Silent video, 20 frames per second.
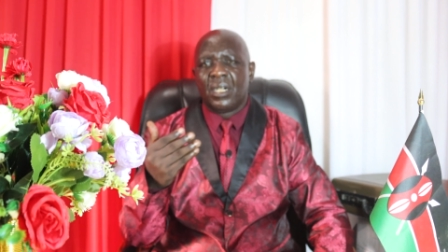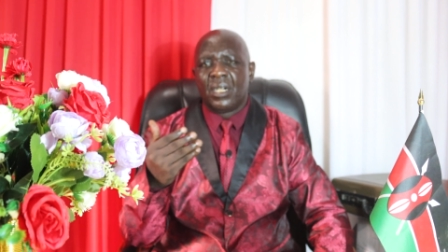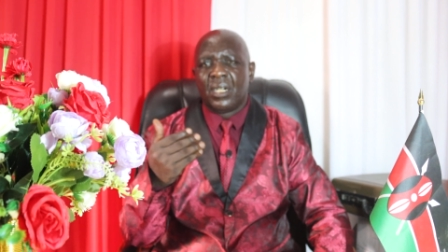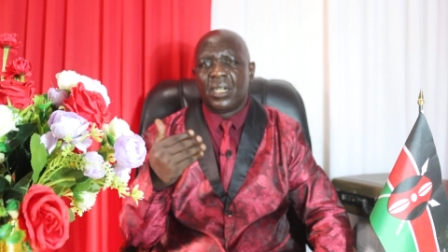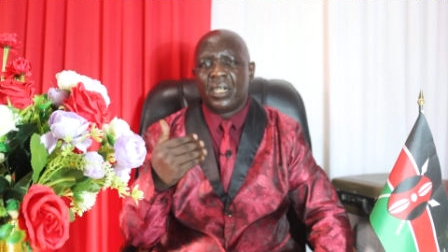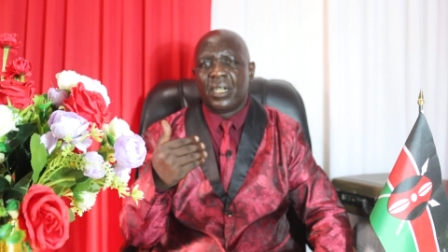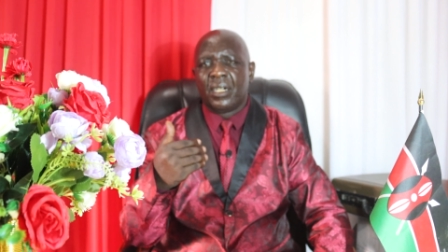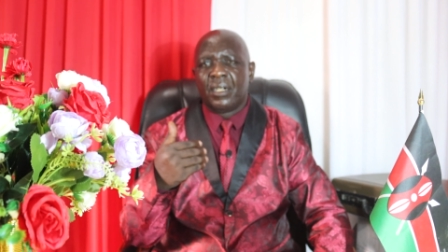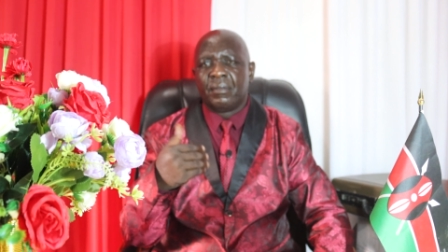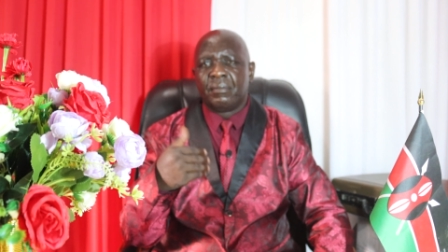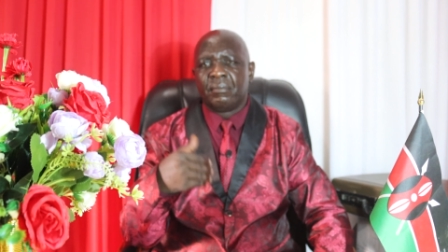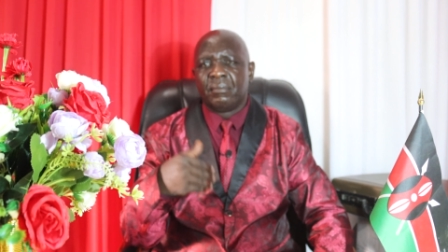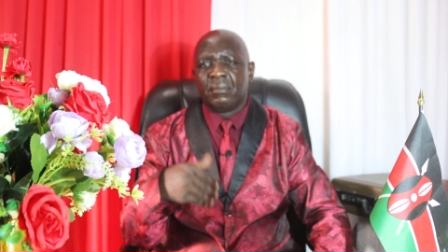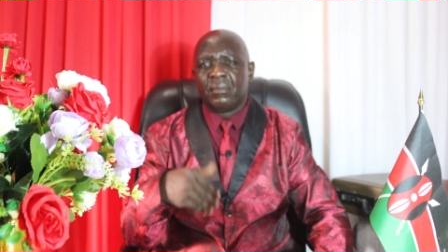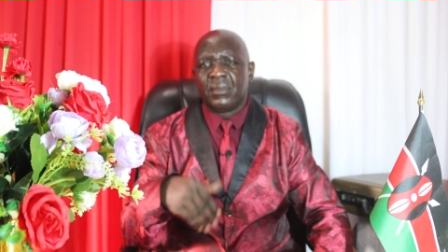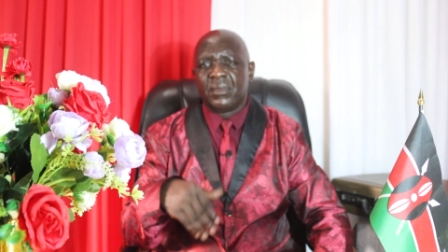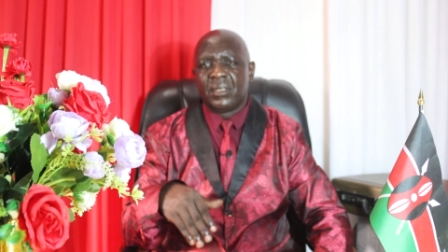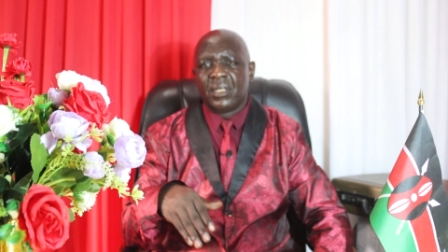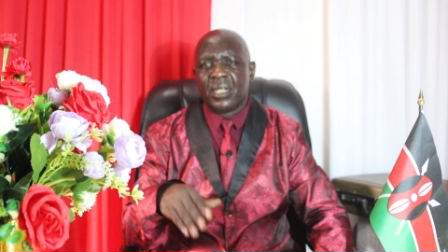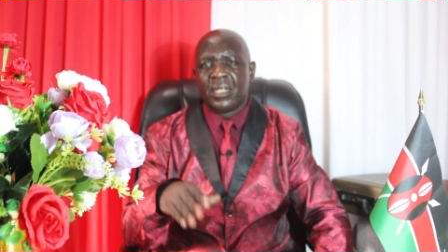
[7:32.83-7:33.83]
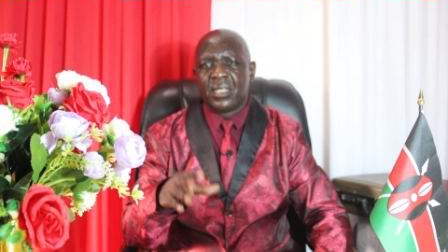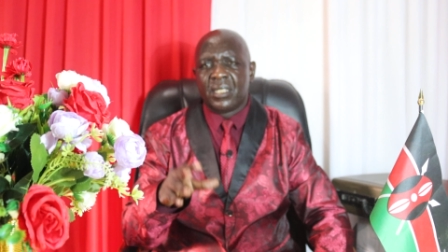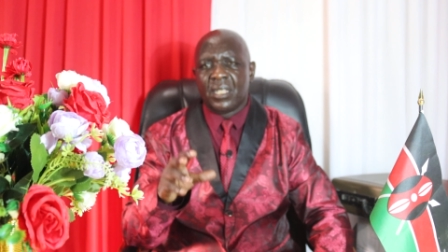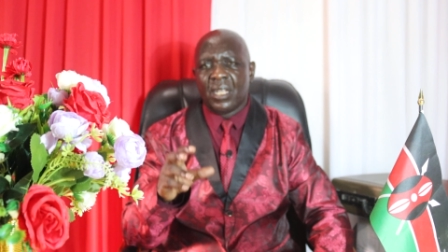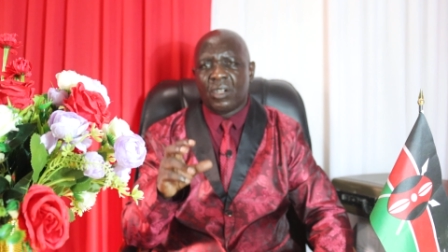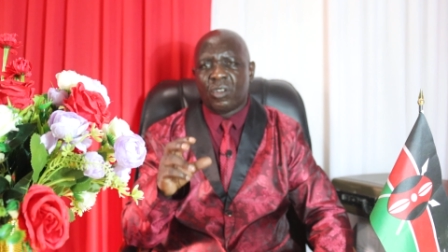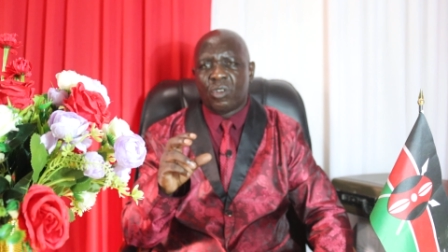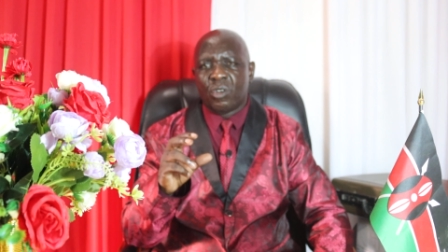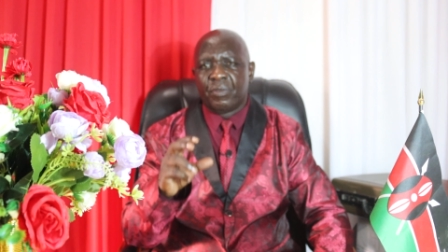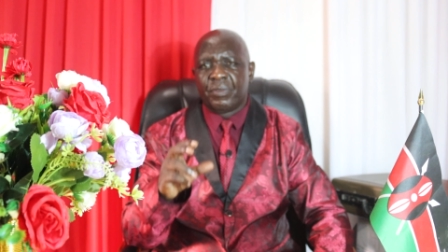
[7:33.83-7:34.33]
There
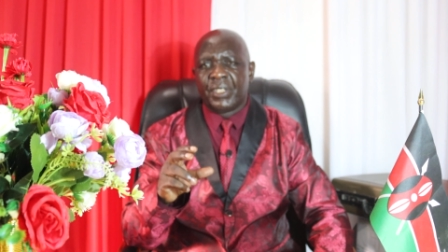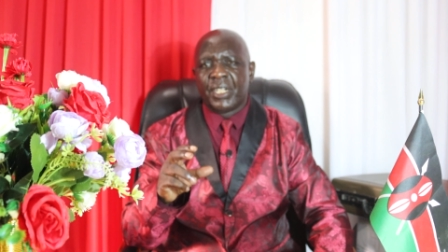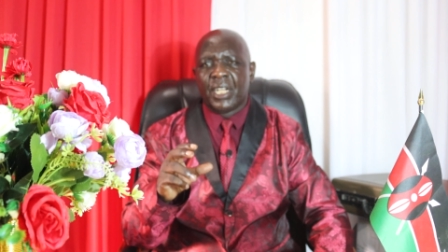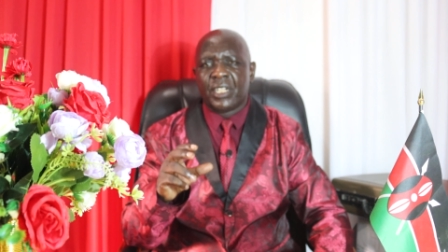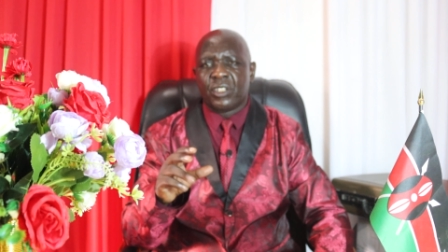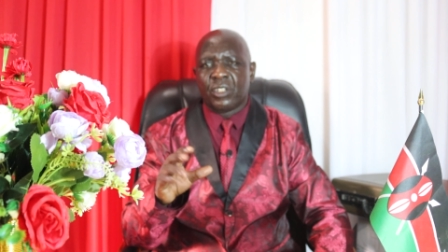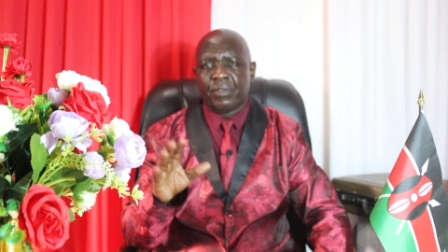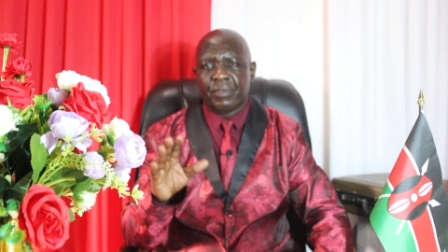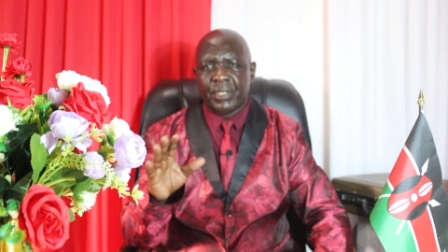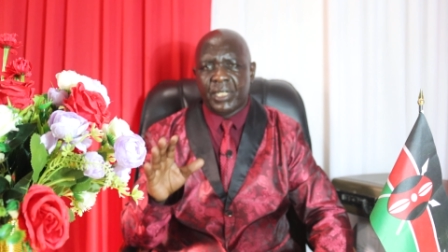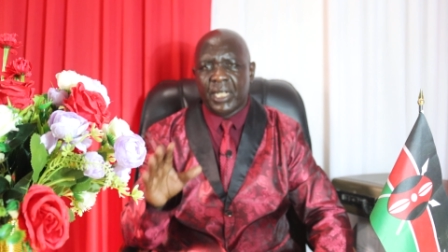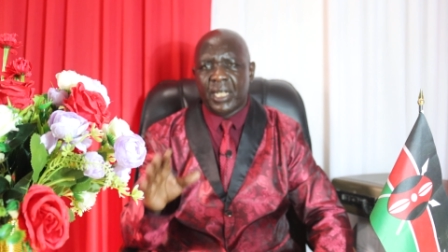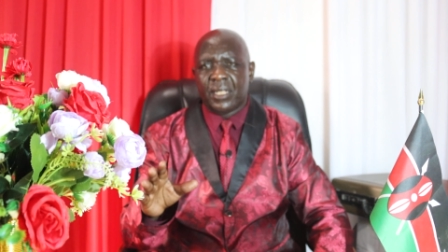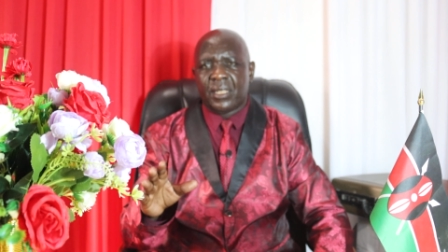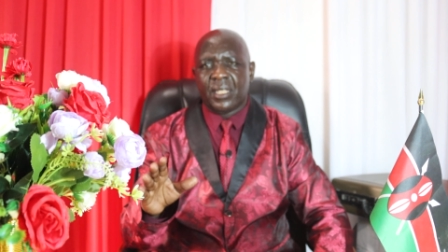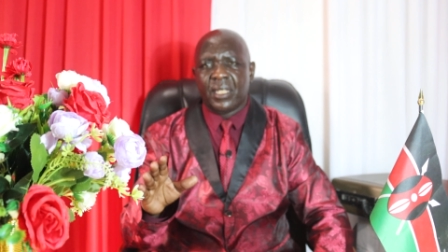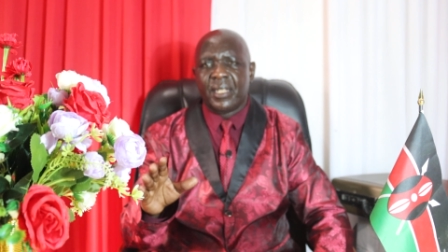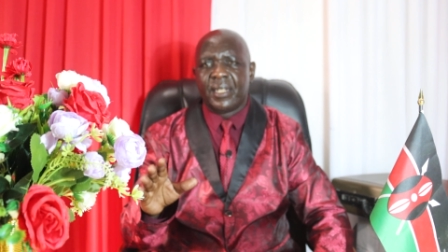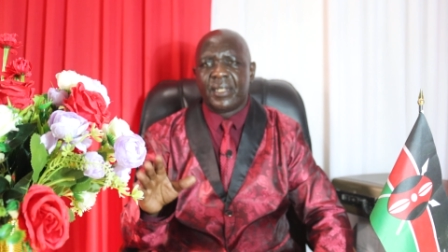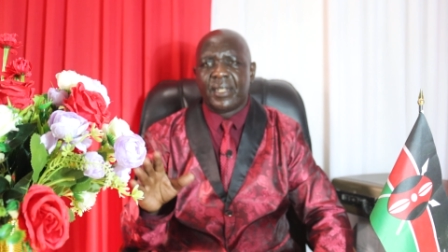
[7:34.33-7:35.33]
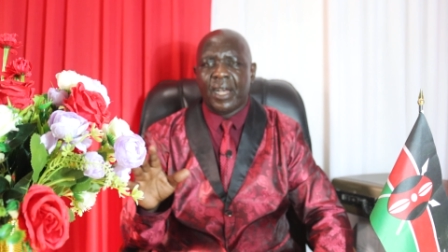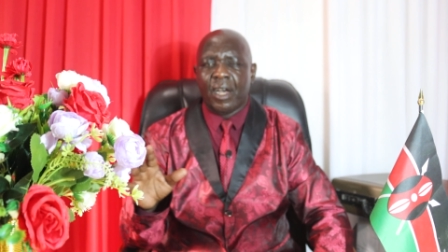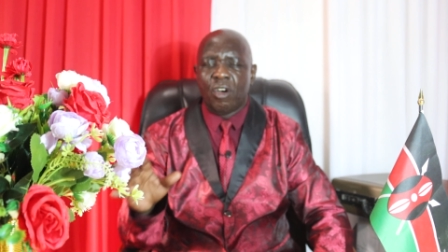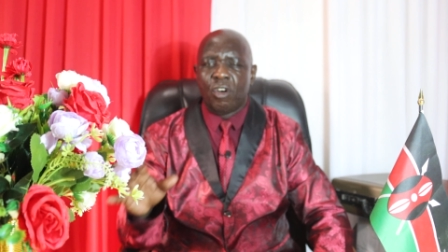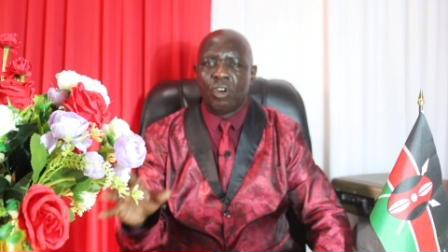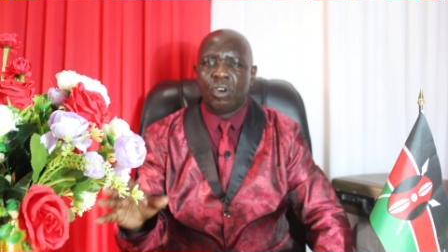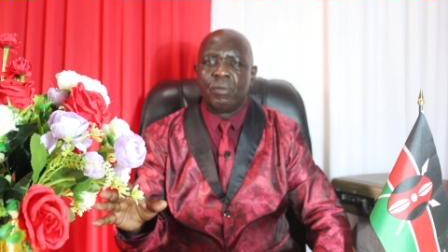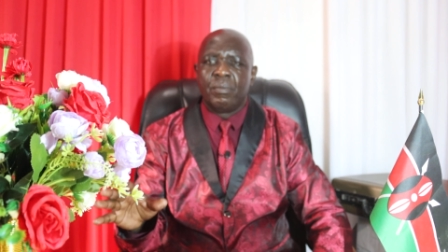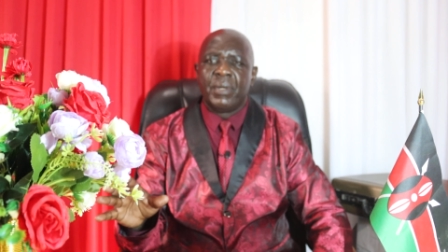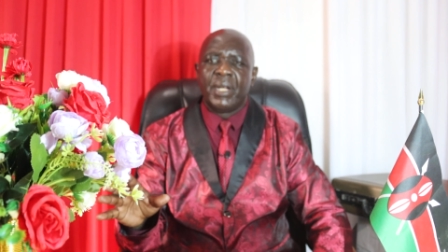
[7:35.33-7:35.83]
is a covenant of death in that
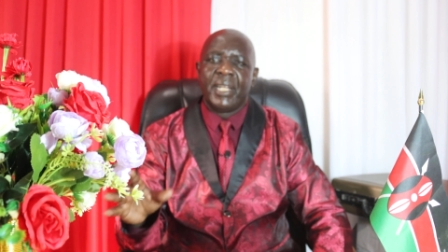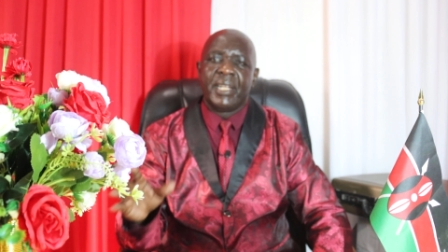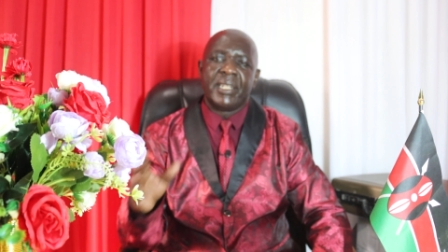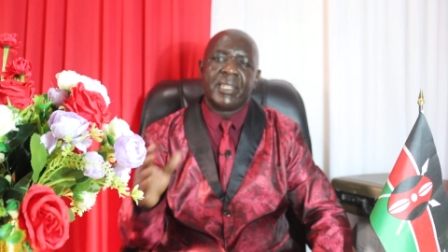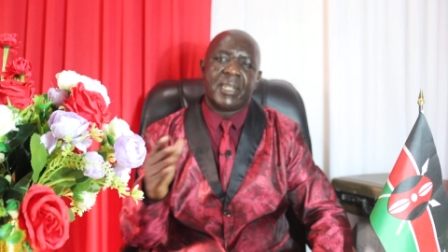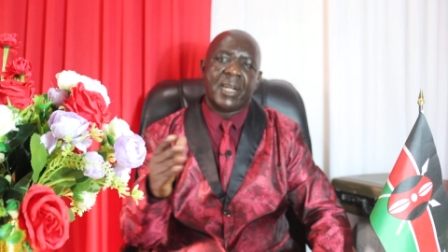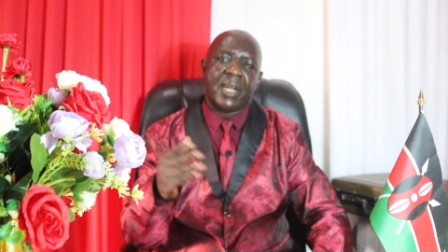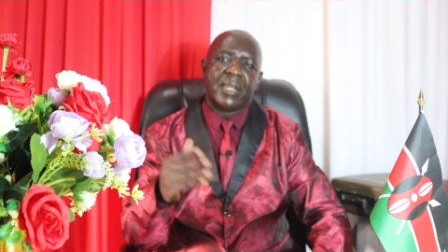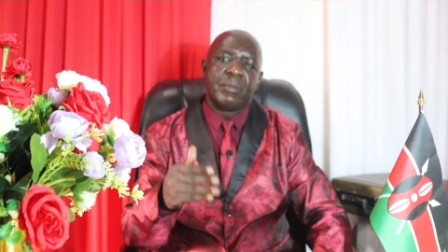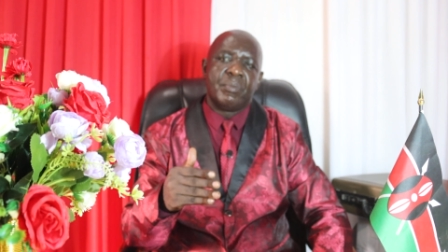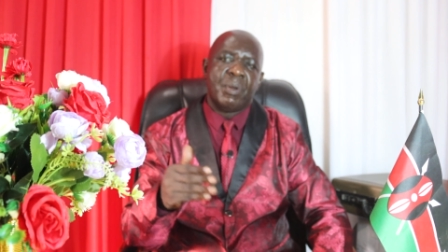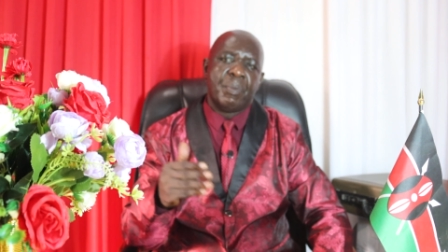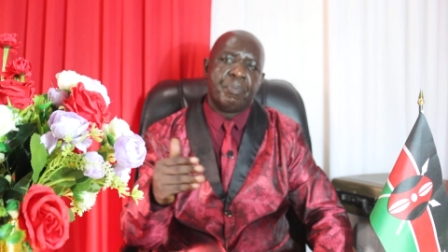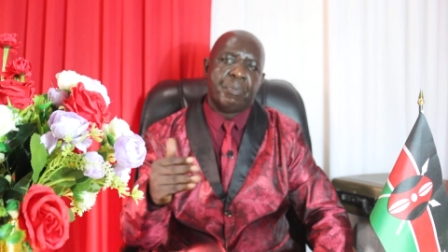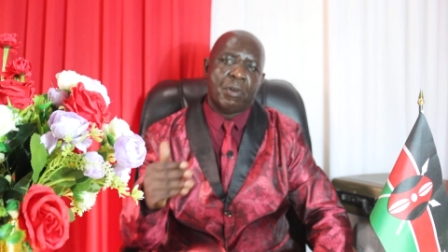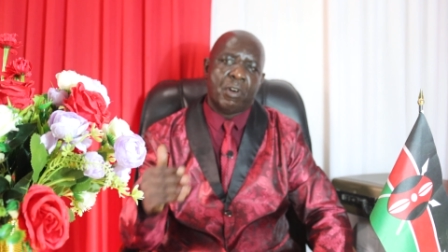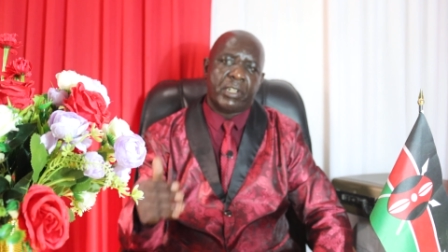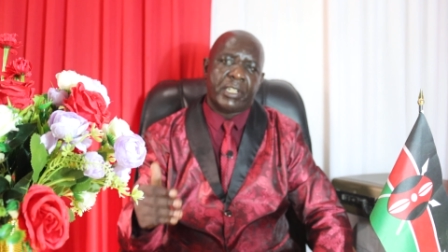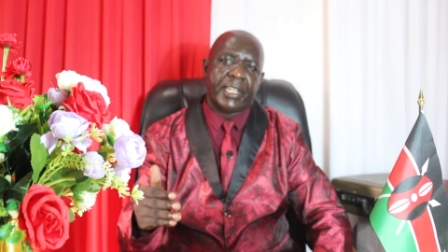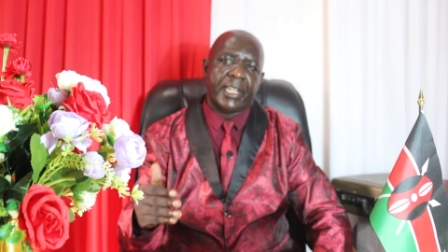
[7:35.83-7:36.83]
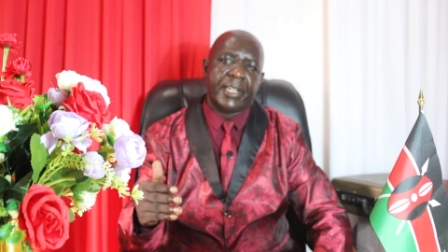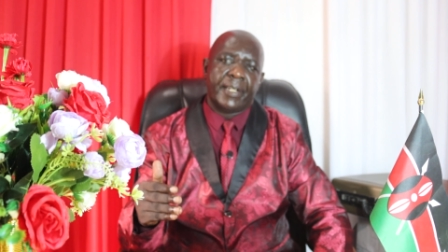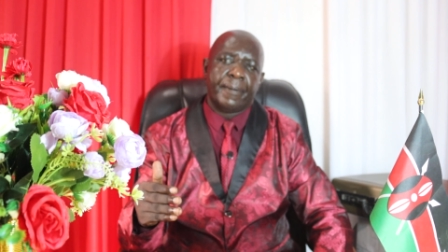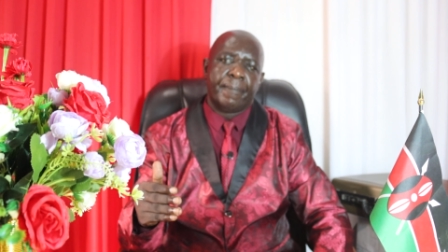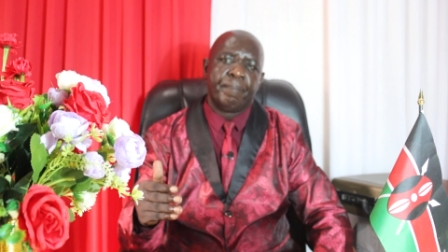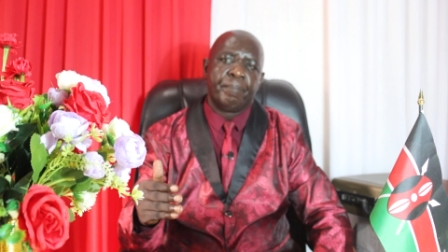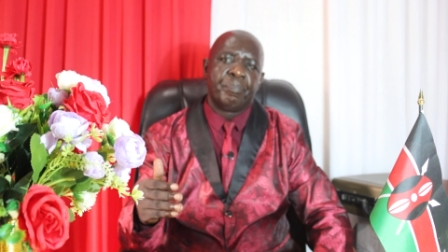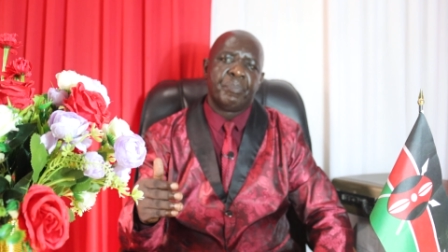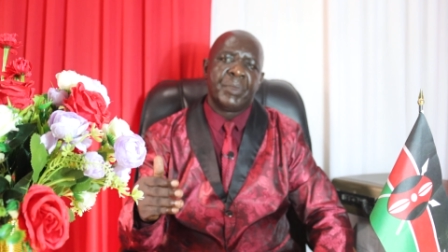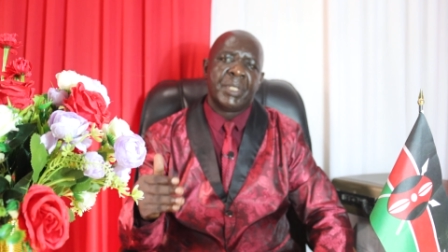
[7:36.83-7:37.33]
home and can be broken.